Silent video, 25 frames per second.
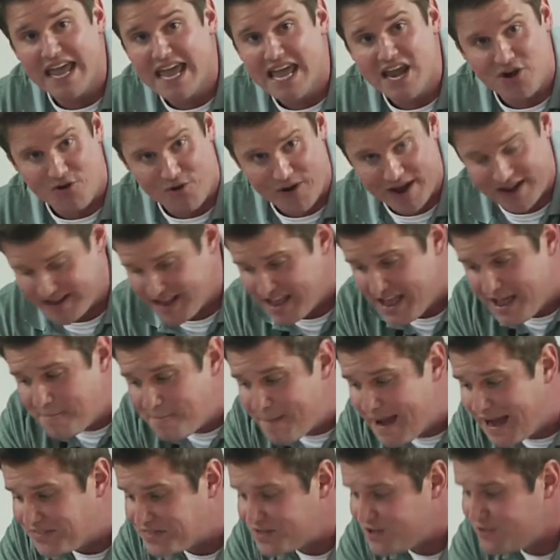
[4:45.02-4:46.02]
enter it.
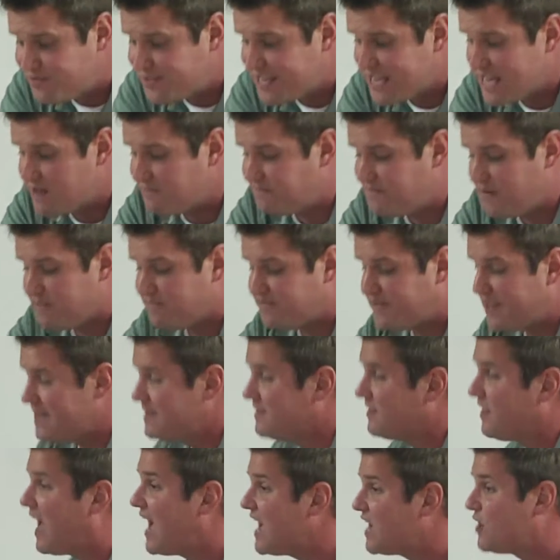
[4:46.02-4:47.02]
Matthew 10 and
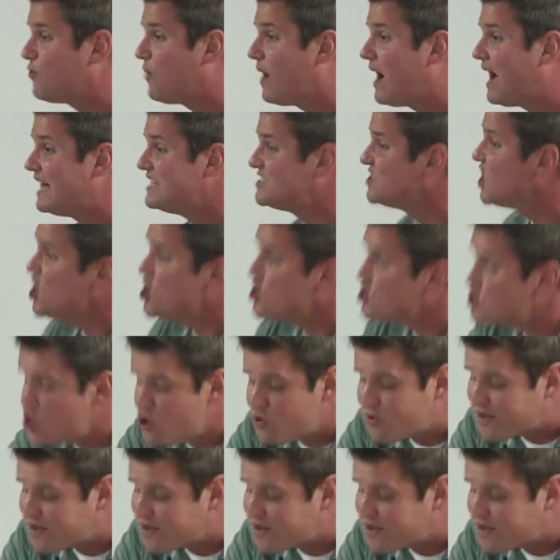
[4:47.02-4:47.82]
15. Likewise, you